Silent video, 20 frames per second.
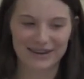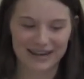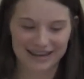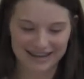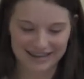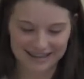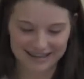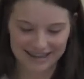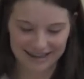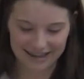I
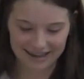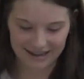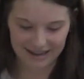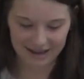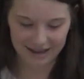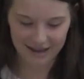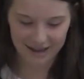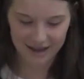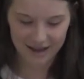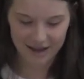hate to say
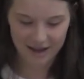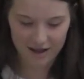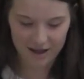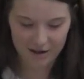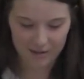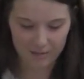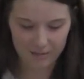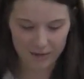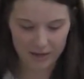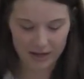it,
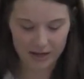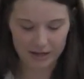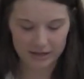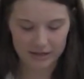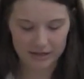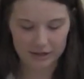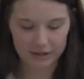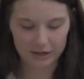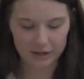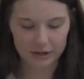but
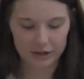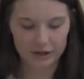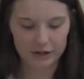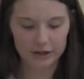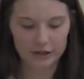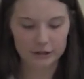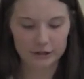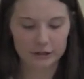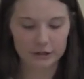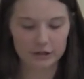so you're
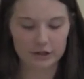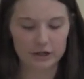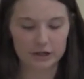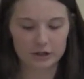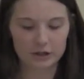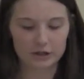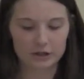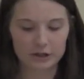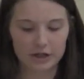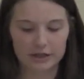going to do your
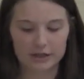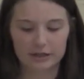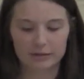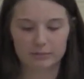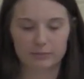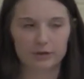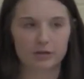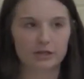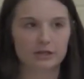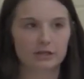100 chest
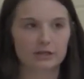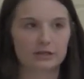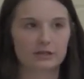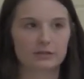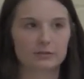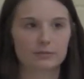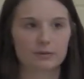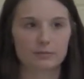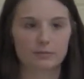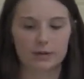
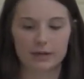compressions per